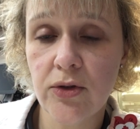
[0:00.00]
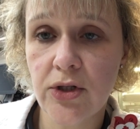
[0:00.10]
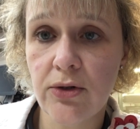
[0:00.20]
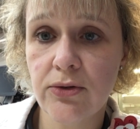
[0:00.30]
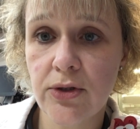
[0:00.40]

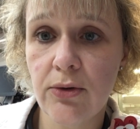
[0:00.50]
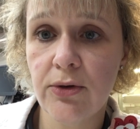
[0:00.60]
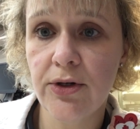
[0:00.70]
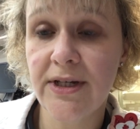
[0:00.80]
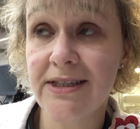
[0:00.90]
so, so
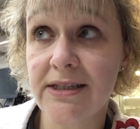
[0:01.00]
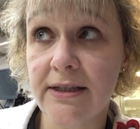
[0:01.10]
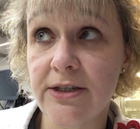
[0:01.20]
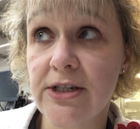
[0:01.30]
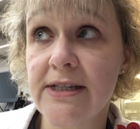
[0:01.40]
good. It's
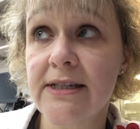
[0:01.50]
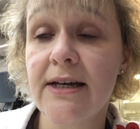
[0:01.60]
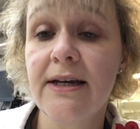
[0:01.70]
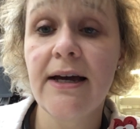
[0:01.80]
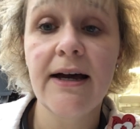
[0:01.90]
delicious.
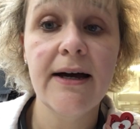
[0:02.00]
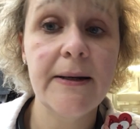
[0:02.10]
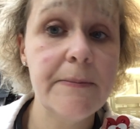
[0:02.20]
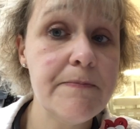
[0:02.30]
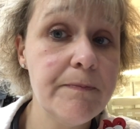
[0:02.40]
Um,